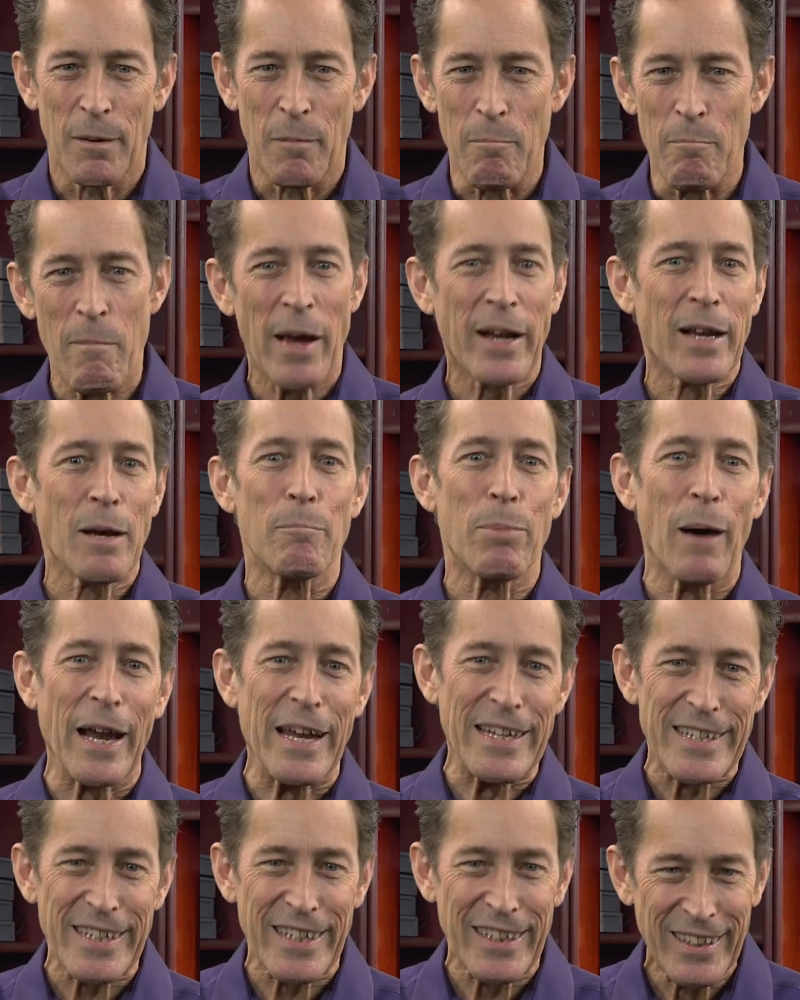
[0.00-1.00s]

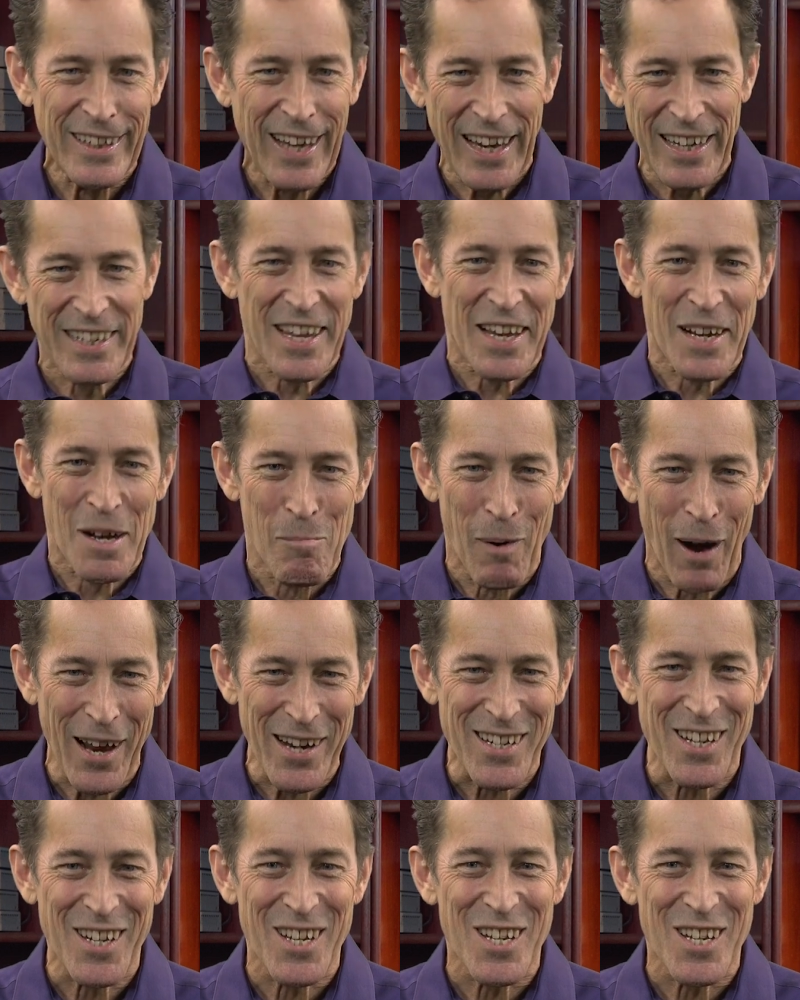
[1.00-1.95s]
megabyte and gigabyte to